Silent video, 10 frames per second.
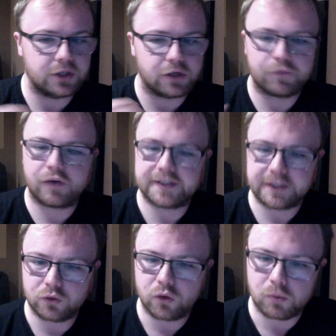
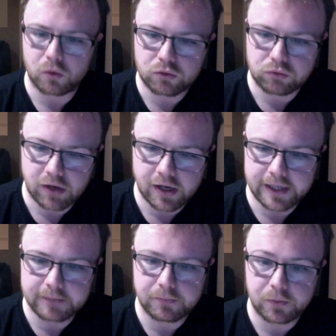fighting normal
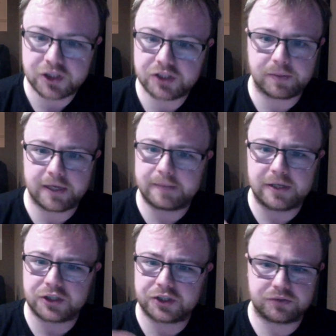crime, which Spider-Man
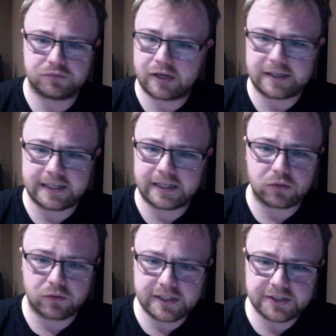just readily
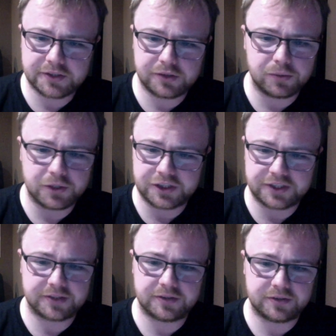agrees to, which
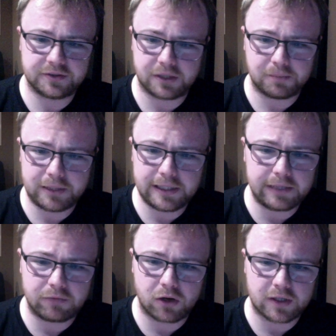is completely
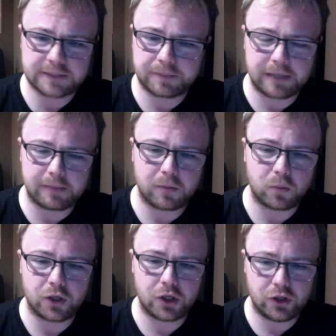wrong, and Spider-Man
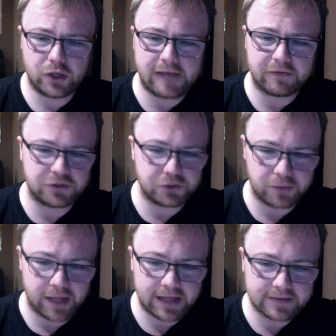would never do
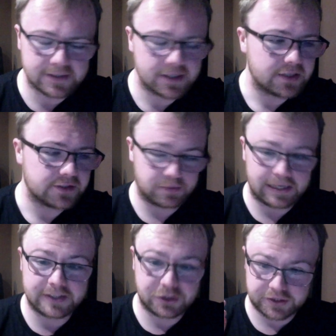that. So that is just the